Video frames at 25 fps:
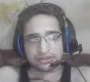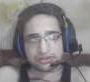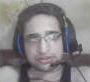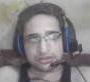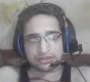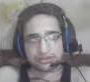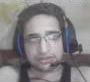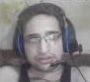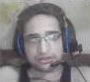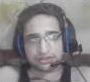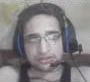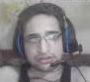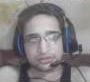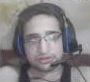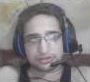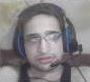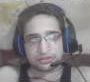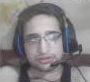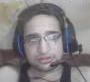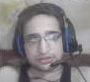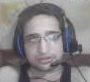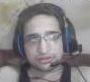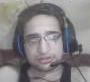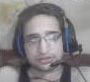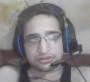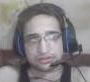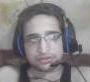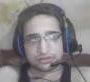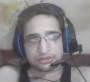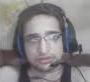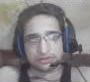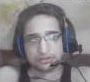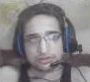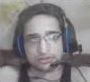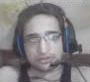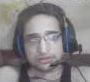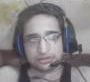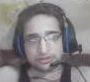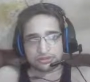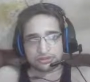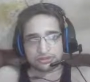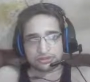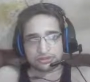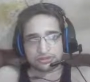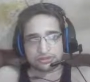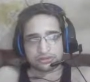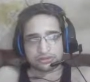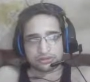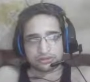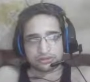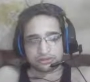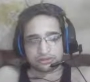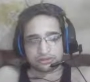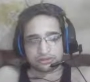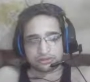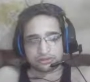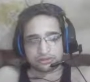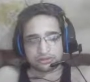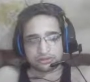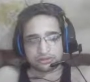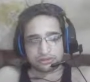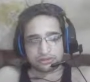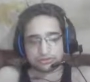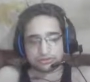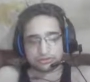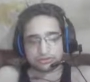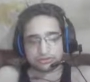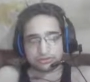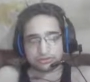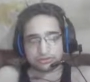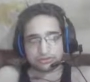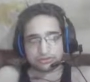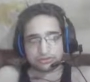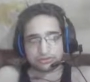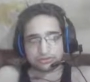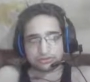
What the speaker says: Nobody speaks.